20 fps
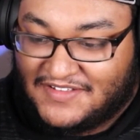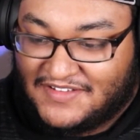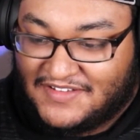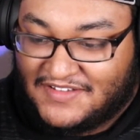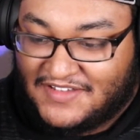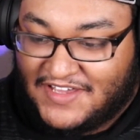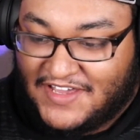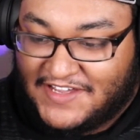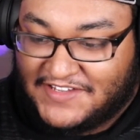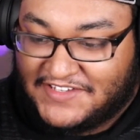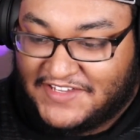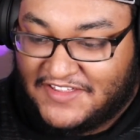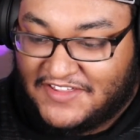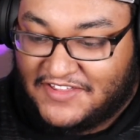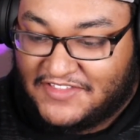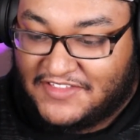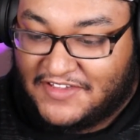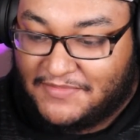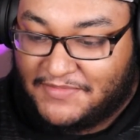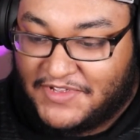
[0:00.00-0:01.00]
I saw
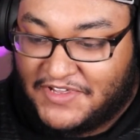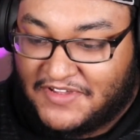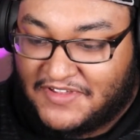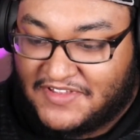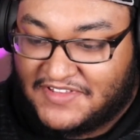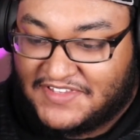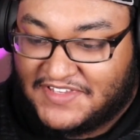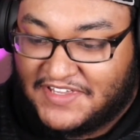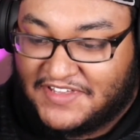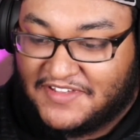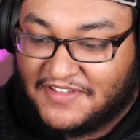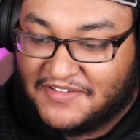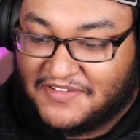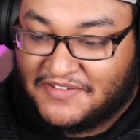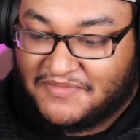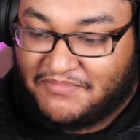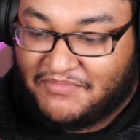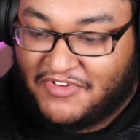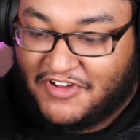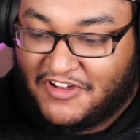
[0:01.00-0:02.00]
the thumbnail. It's like a
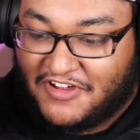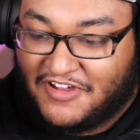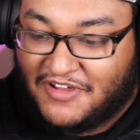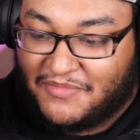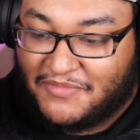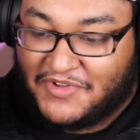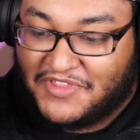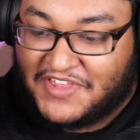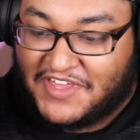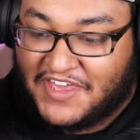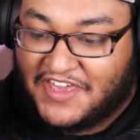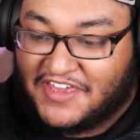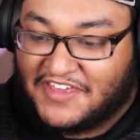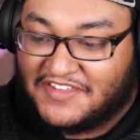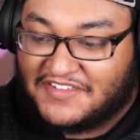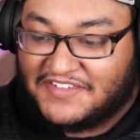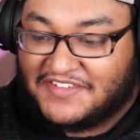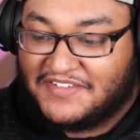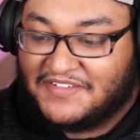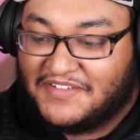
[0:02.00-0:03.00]
palm with
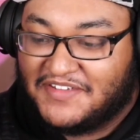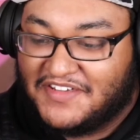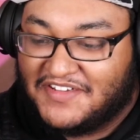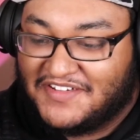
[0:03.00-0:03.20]
eyes.